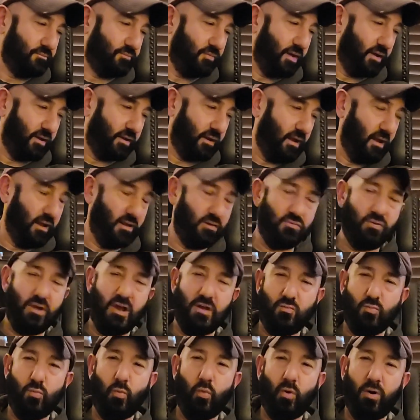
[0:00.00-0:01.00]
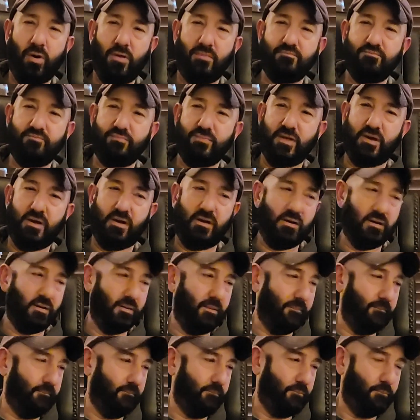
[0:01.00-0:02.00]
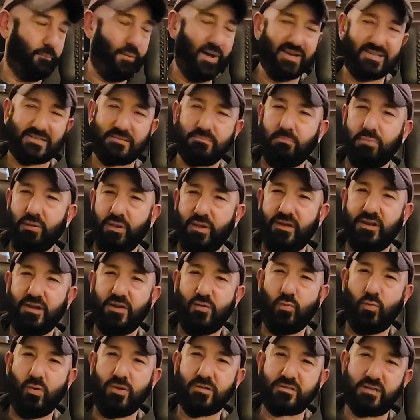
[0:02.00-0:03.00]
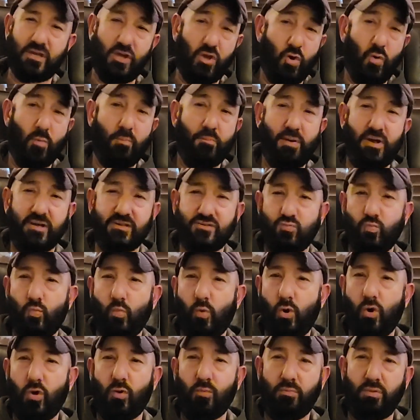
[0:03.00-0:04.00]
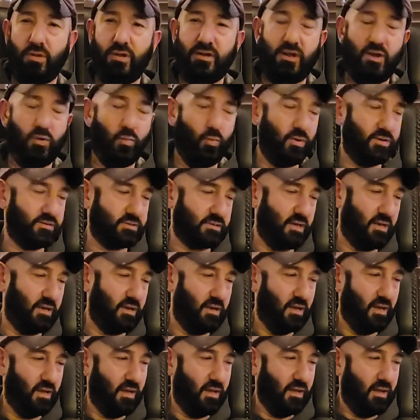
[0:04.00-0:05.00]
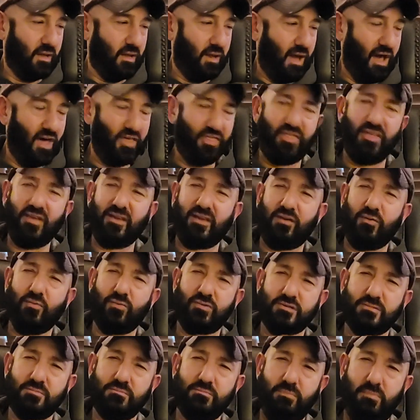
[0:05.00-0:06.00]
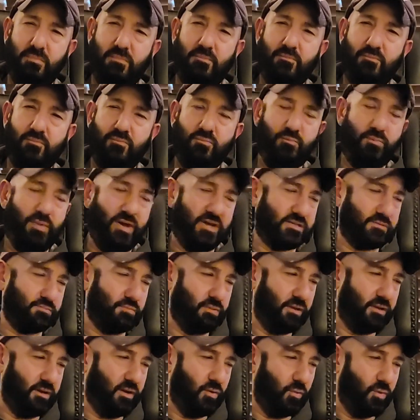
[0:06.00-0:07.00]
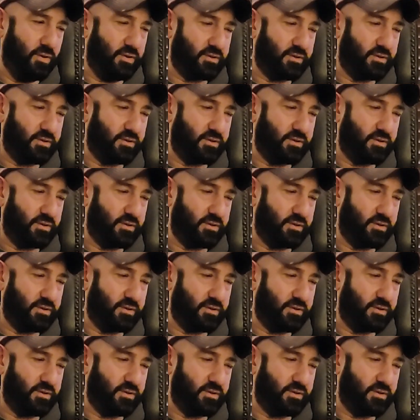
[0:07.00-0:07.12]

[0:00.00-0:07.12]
Like it won best blended whiskey or best world blended whiskey I think it was best blended